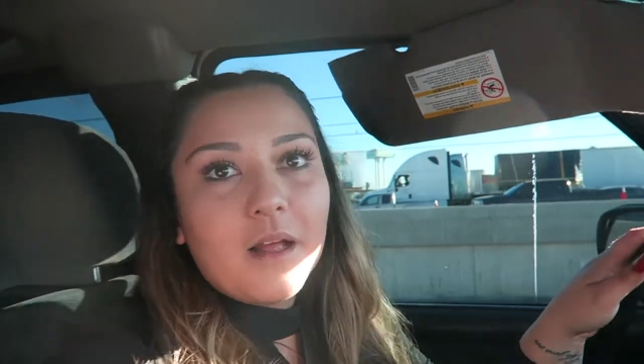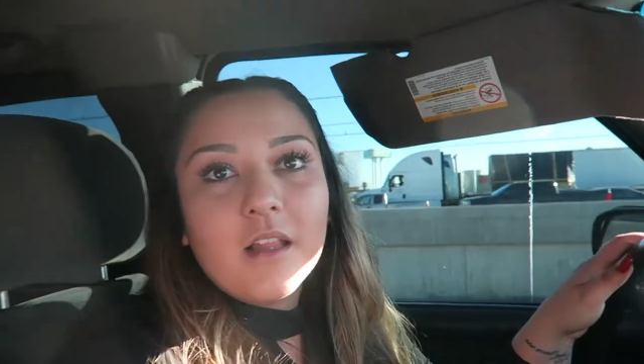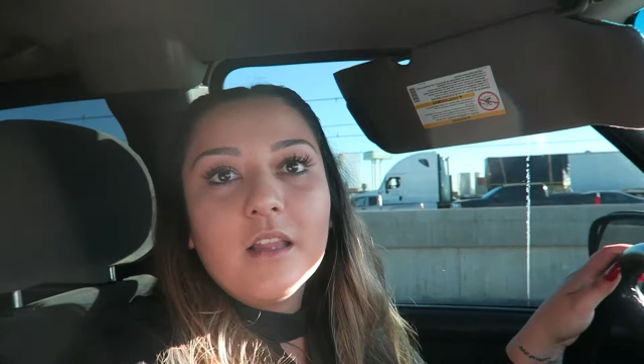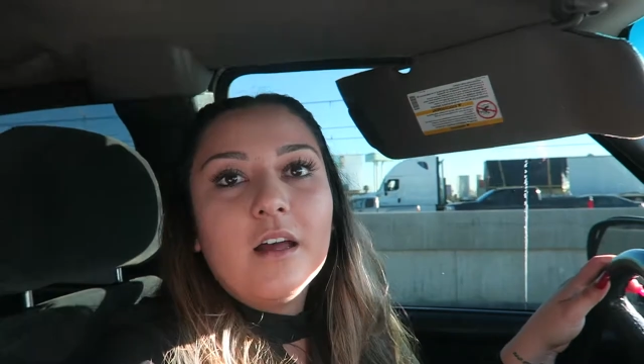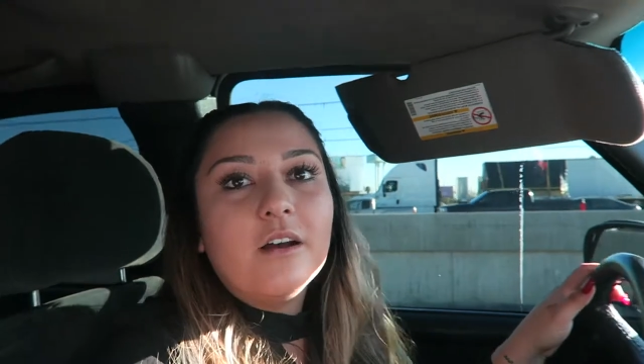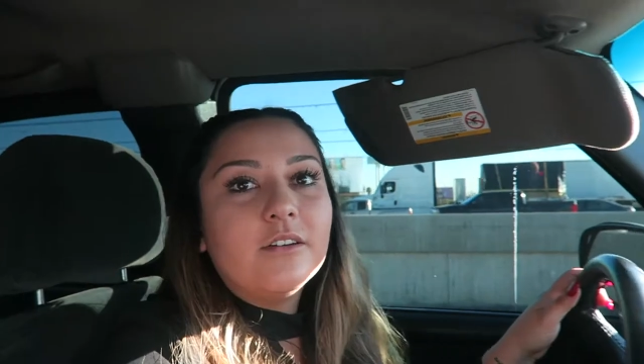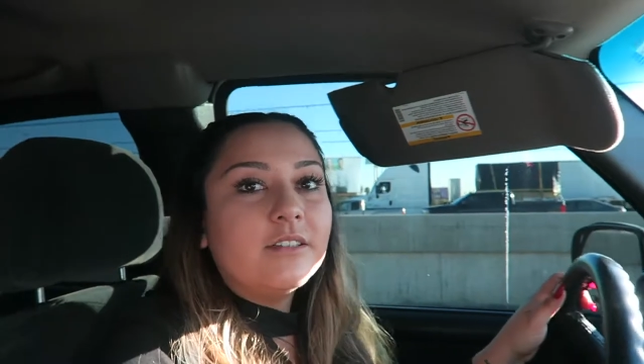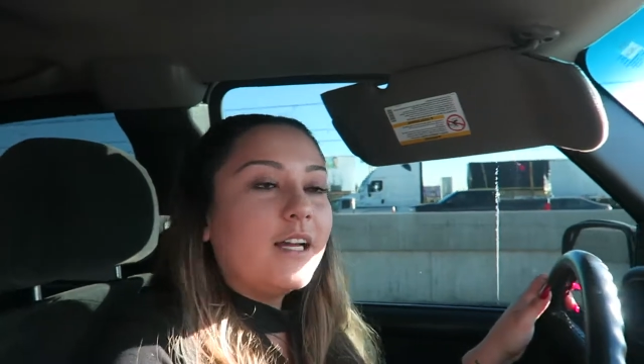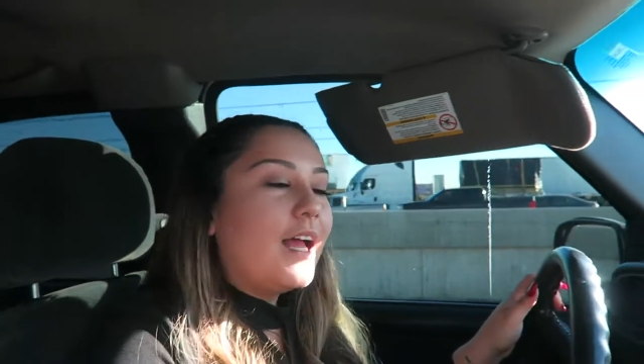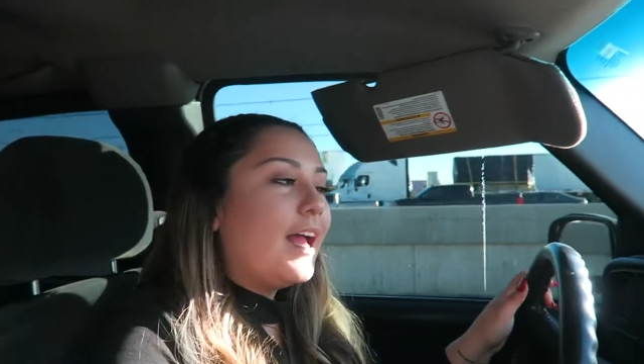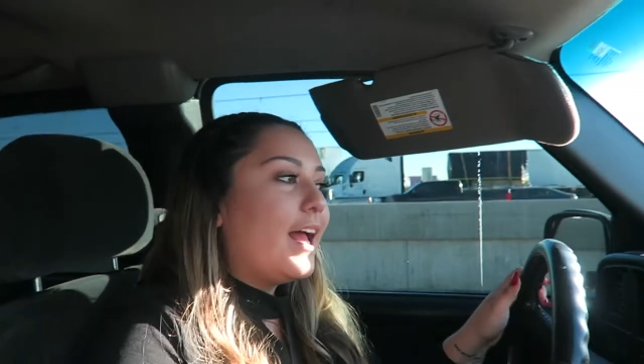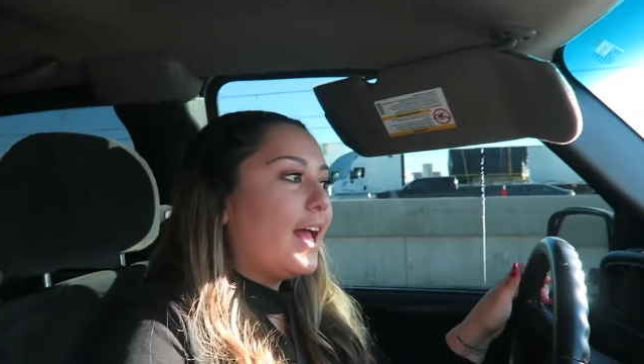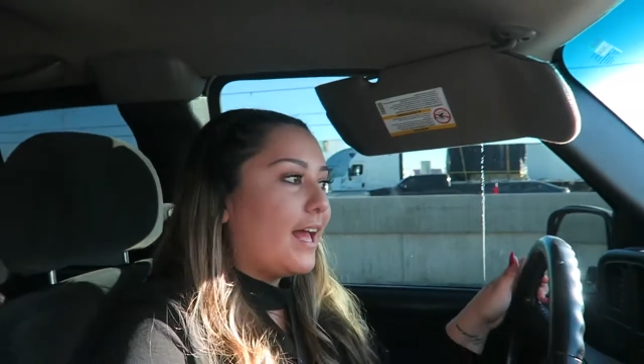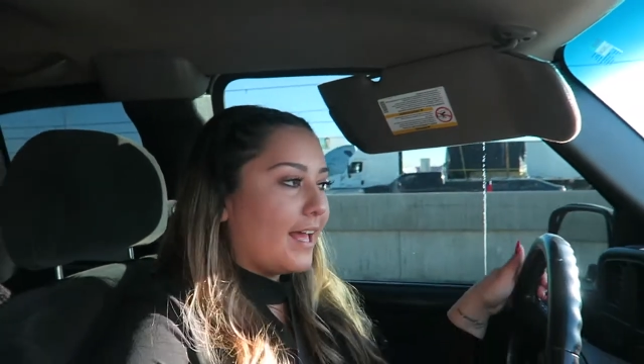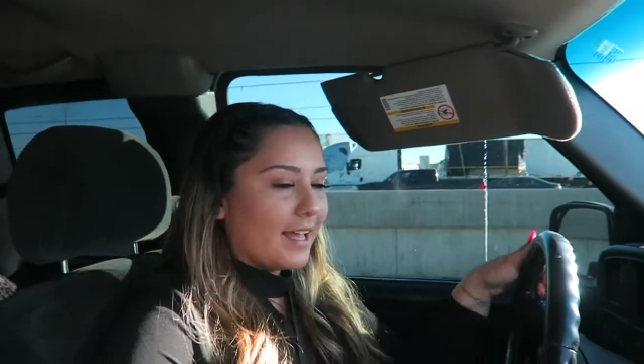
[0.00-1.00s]
hello.
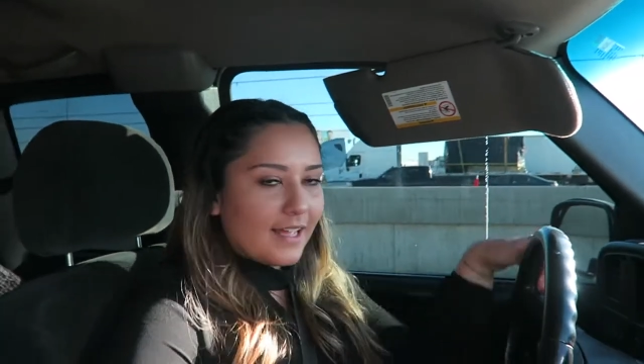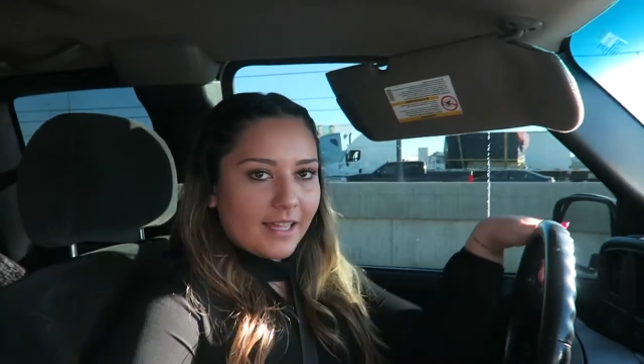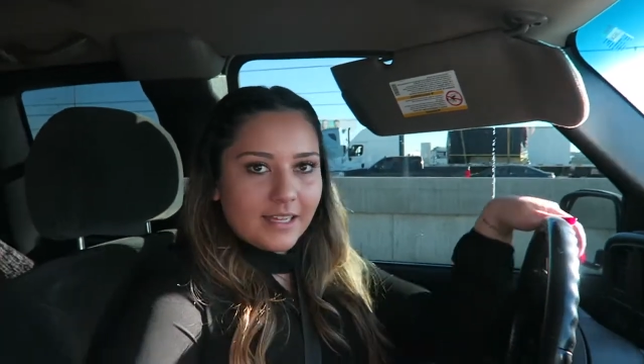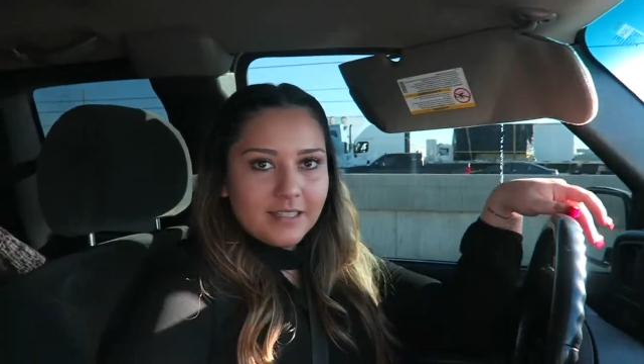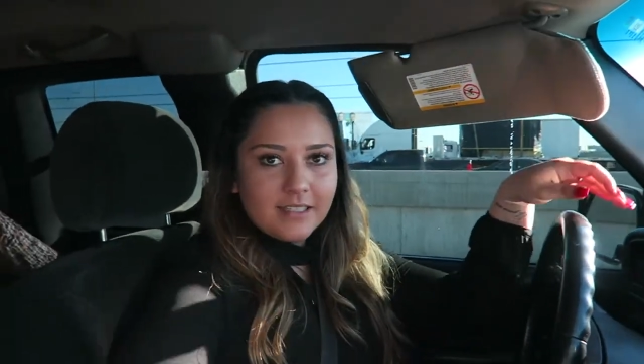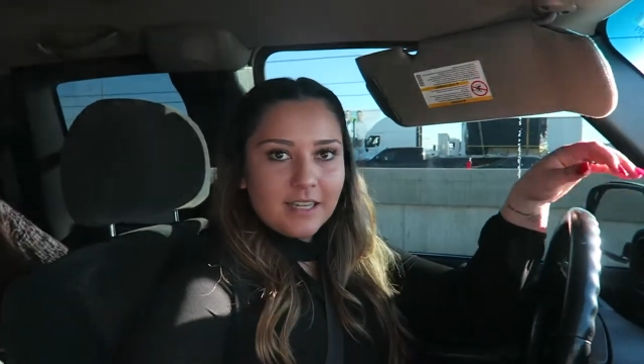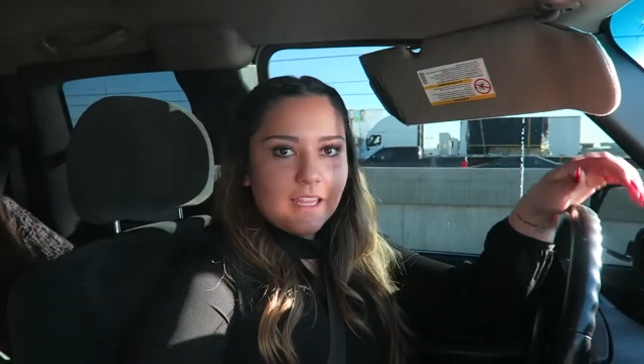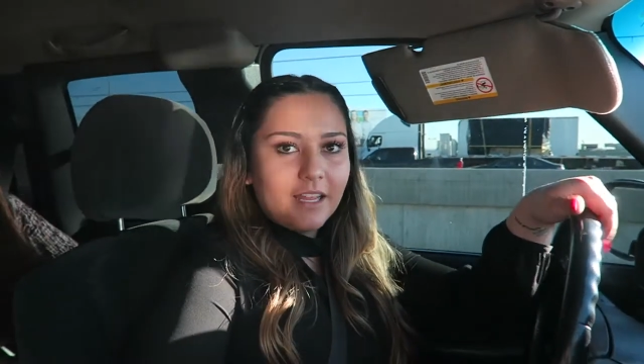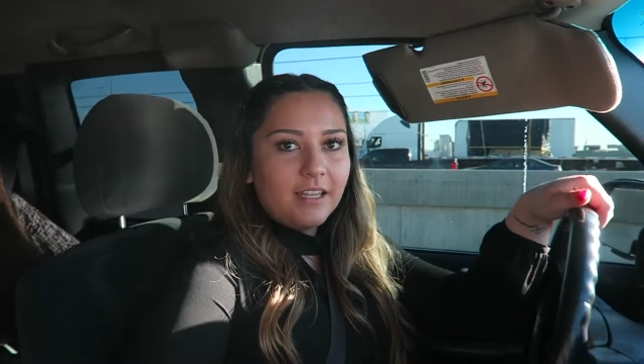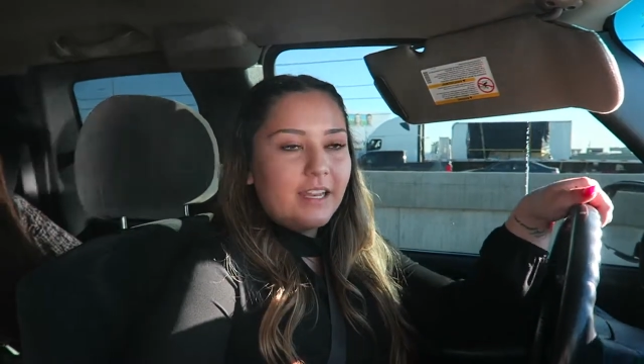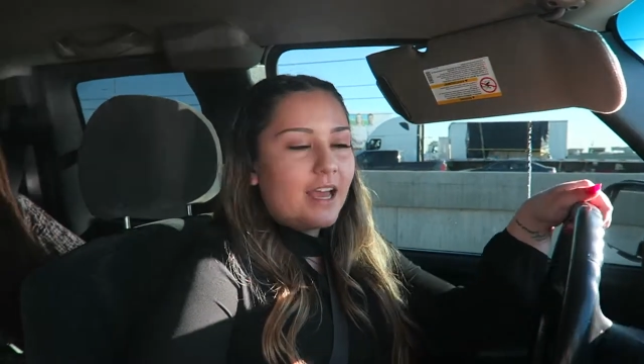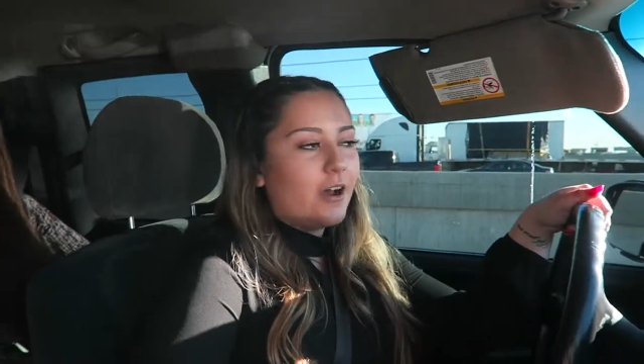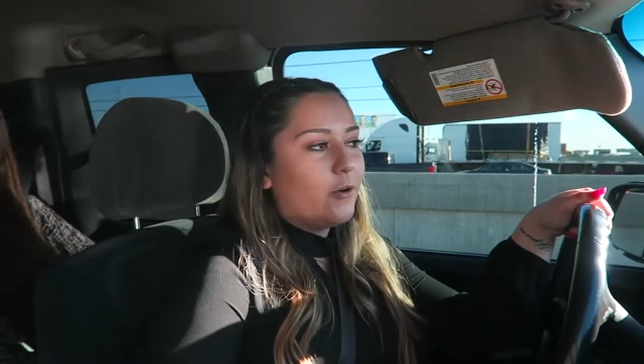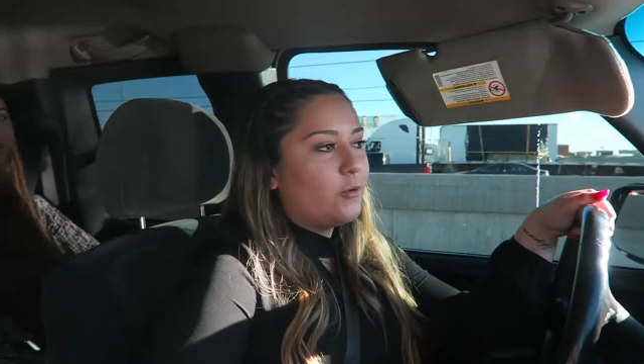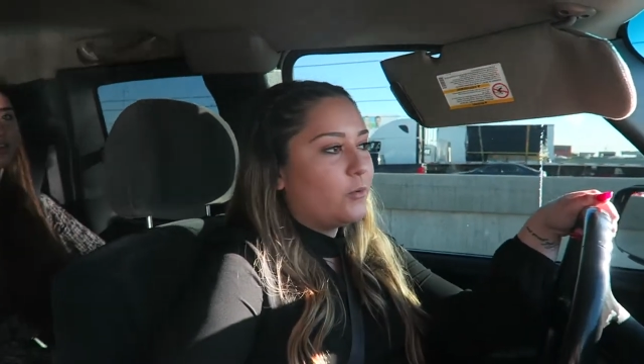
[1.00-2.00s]
And
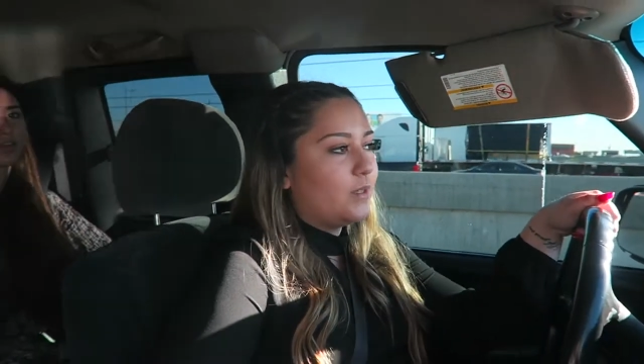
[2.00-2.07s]
now